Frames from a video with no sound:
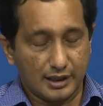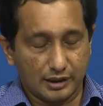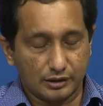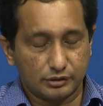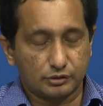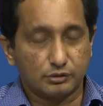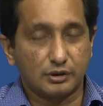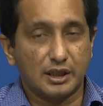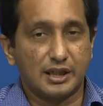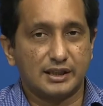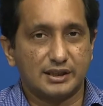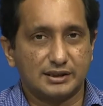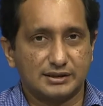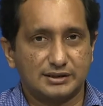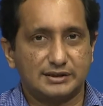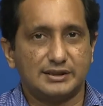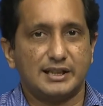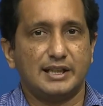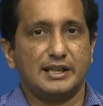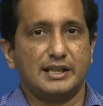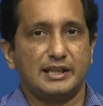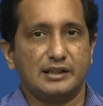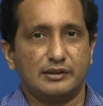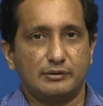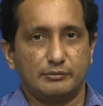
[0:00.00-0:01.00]
to
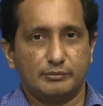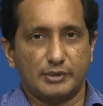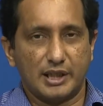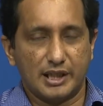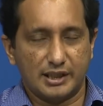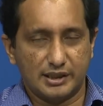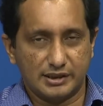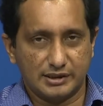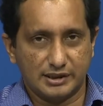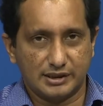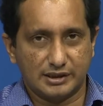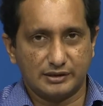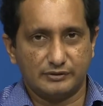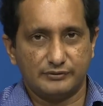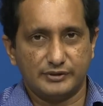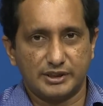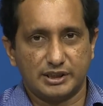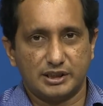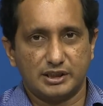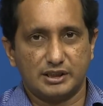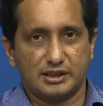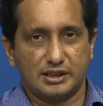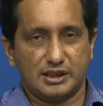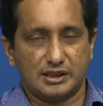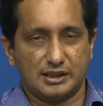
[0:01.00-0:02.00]
understanding biological
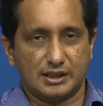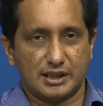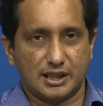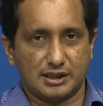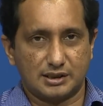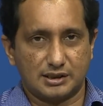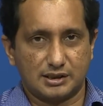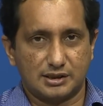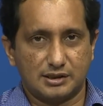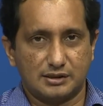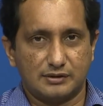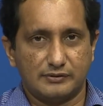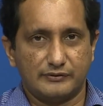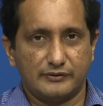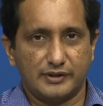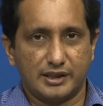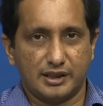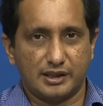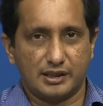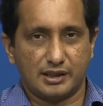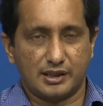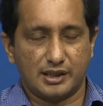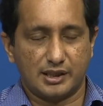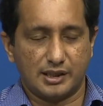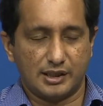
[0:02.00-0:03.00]
vision and that is
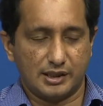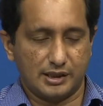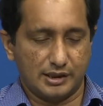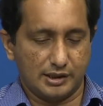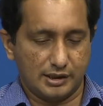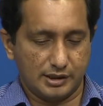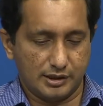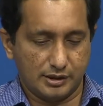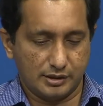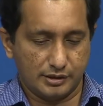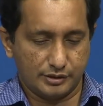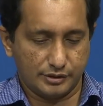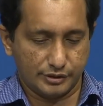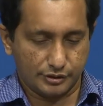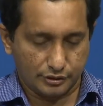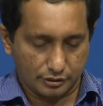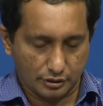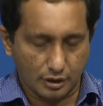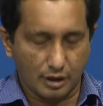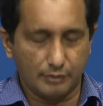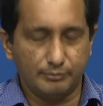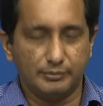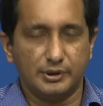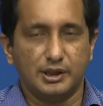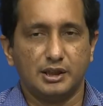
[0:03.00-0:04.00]
where I
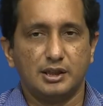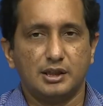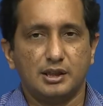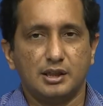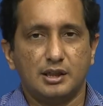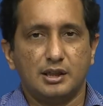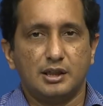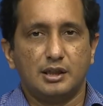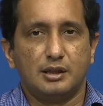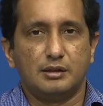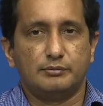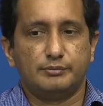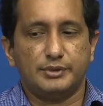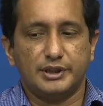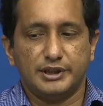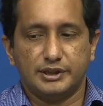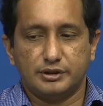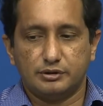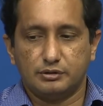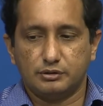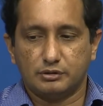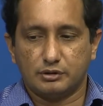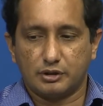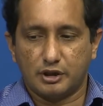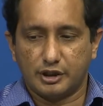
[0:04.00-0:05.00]
stop. Please
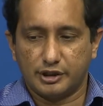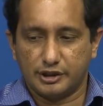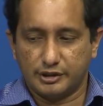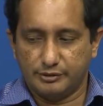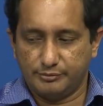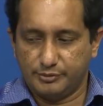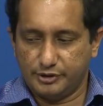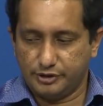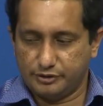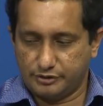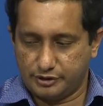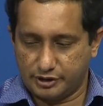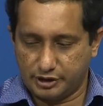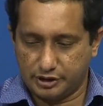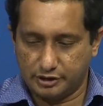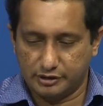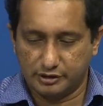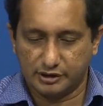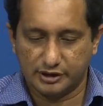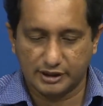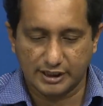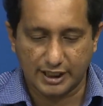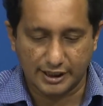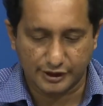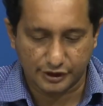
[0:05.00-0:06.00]
do contribute.
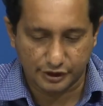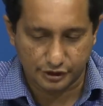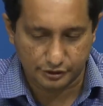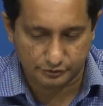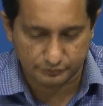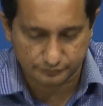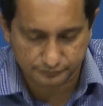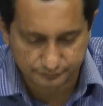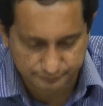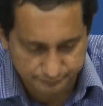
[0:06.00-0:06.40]
Thank you.